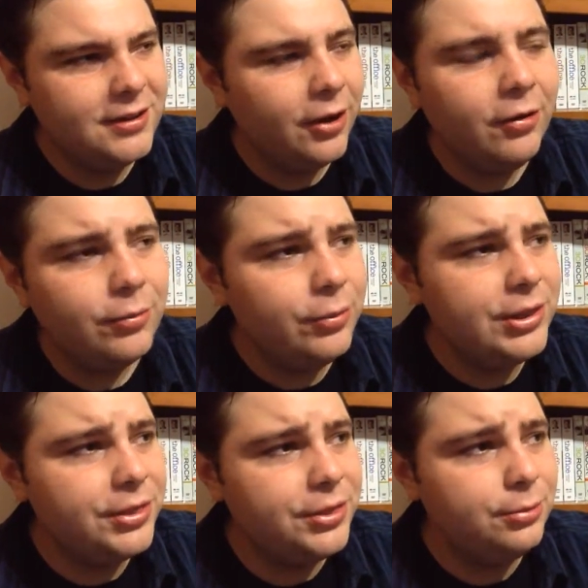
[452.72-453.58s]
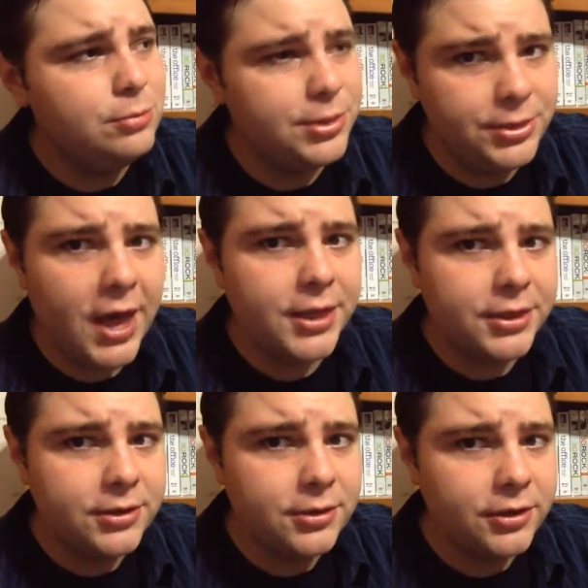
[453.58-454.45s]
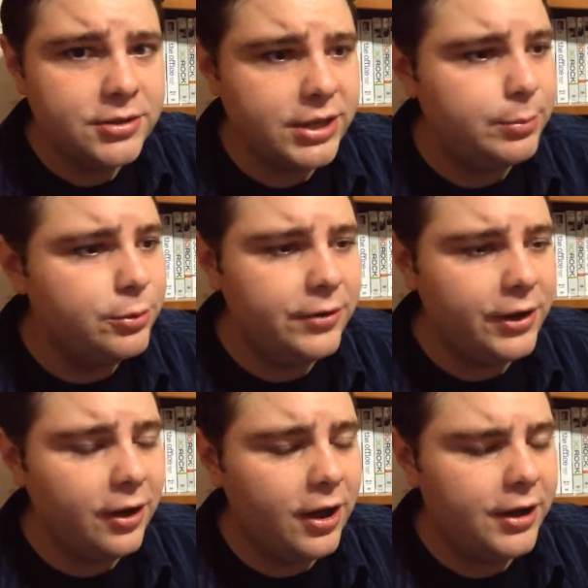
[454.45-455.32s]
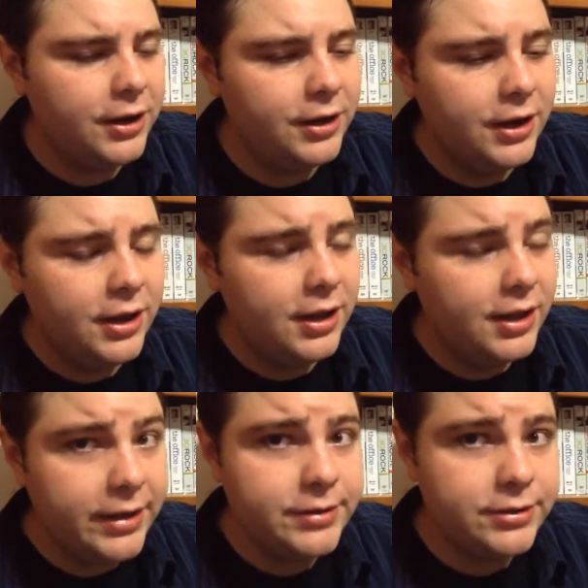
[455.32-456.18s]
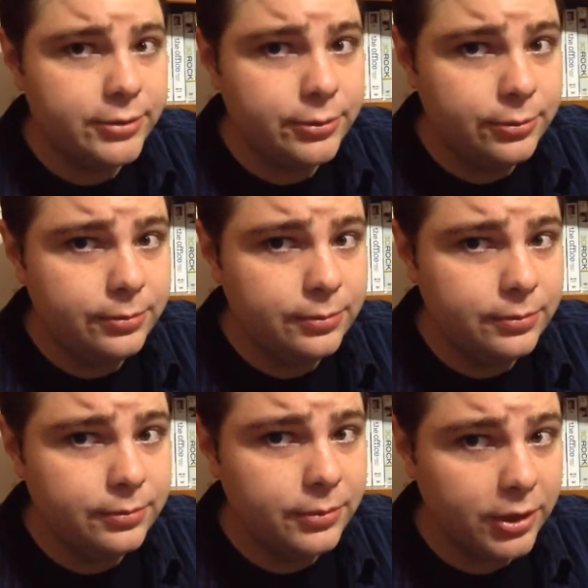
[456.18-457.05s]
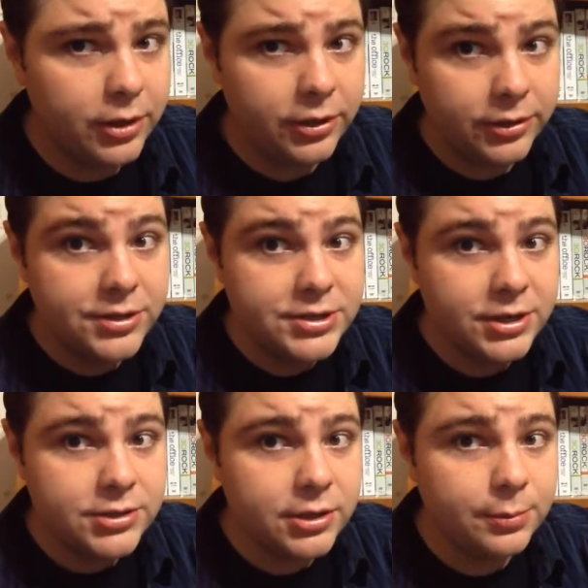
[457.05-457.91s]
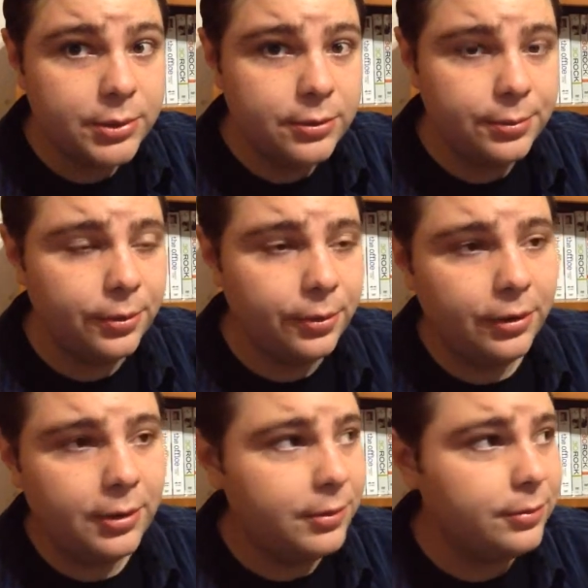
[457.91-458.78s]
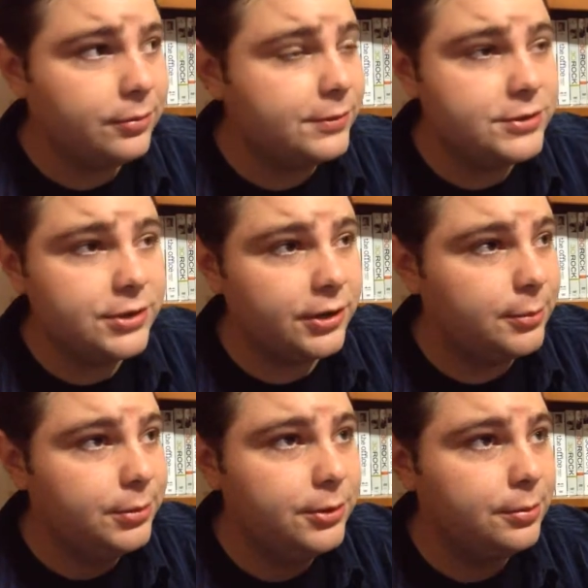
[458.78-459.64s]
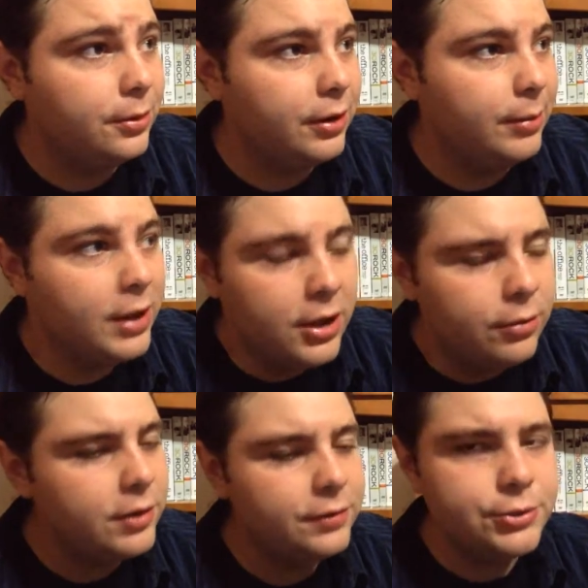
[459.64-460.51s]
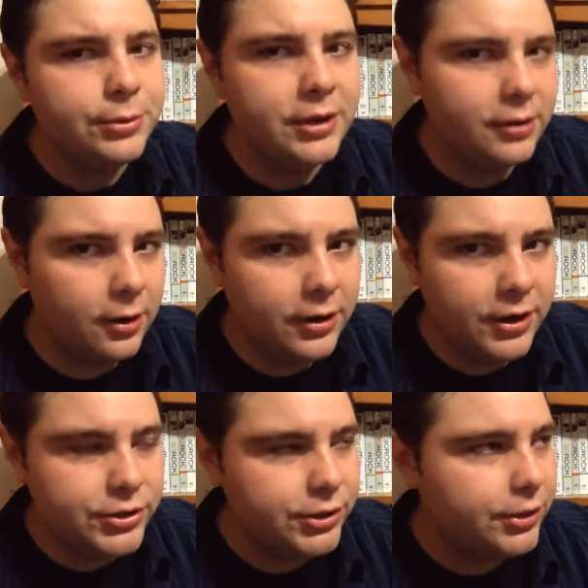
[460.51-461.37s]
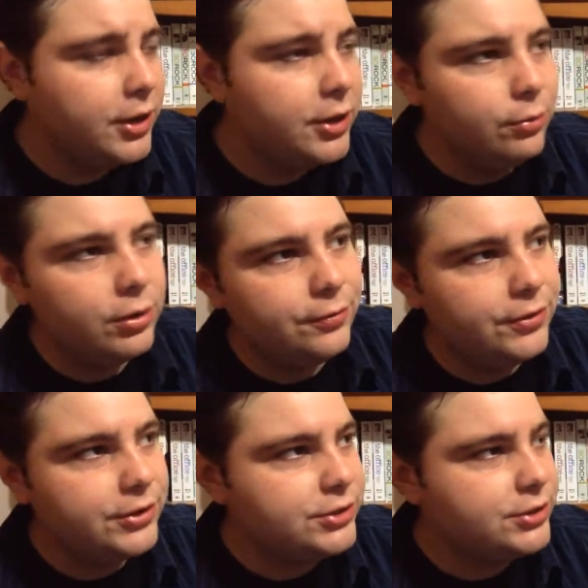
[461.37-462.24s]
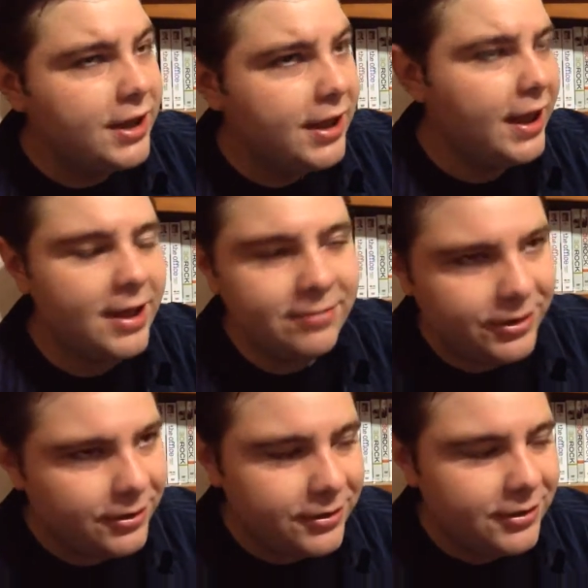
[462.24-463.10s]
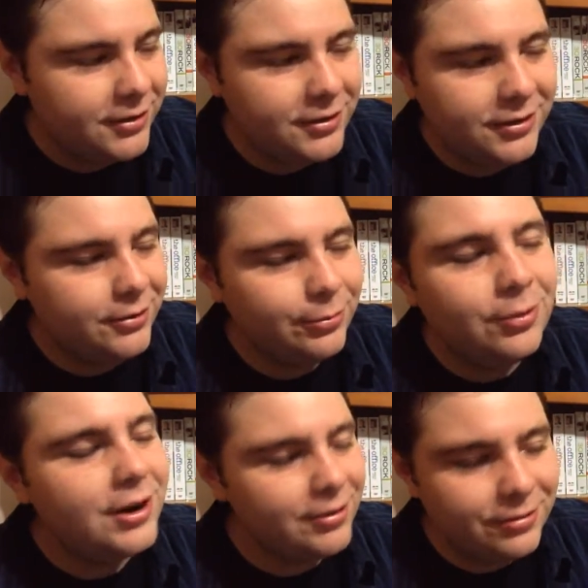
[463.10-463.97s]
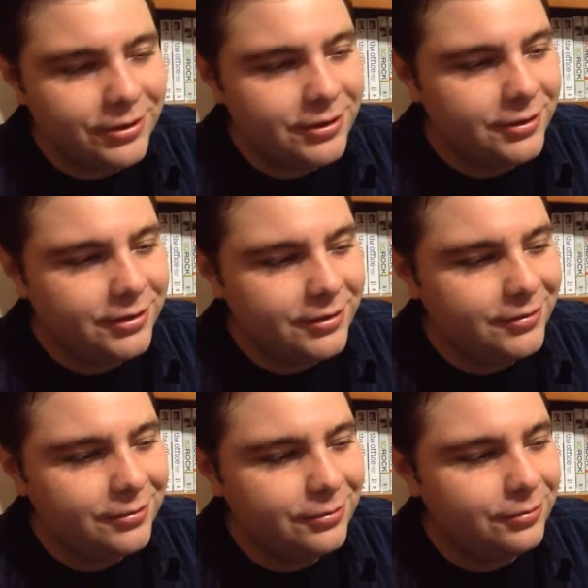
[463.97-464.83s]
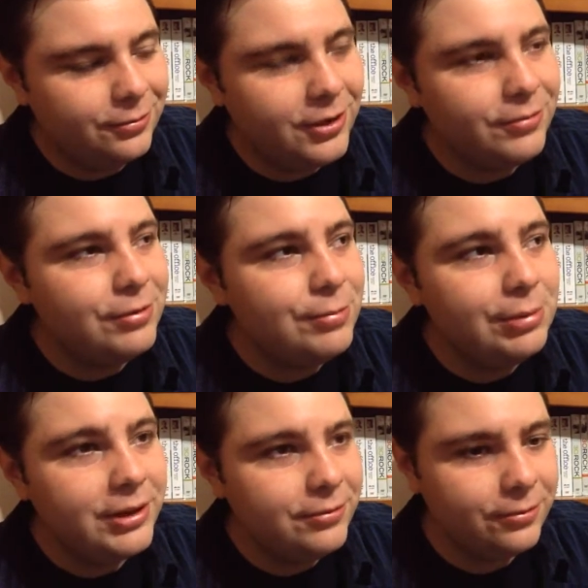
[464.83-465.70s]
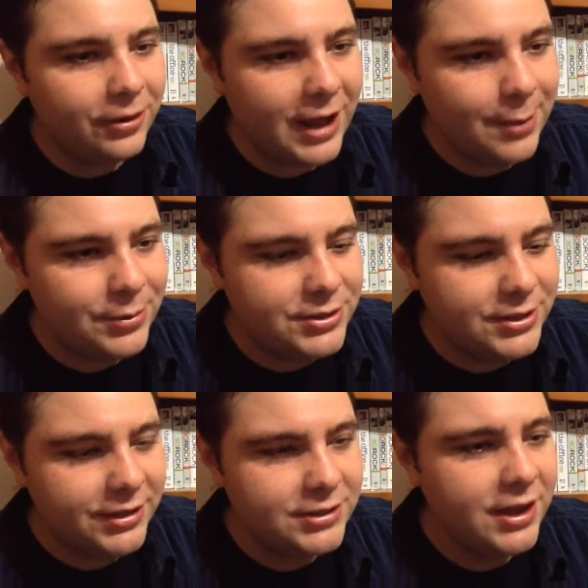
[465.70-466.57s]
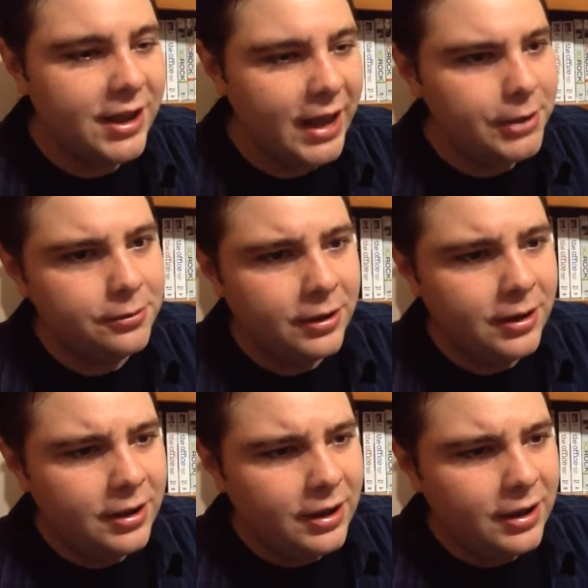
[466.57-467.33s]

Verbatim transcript: you know, with with death and and say moving on into uh, in this case, a computer program. Uh, if it's not a computer program, what if it's reincarnation? What if it's heaven? whatever you, whatever we believe, what happens next? How?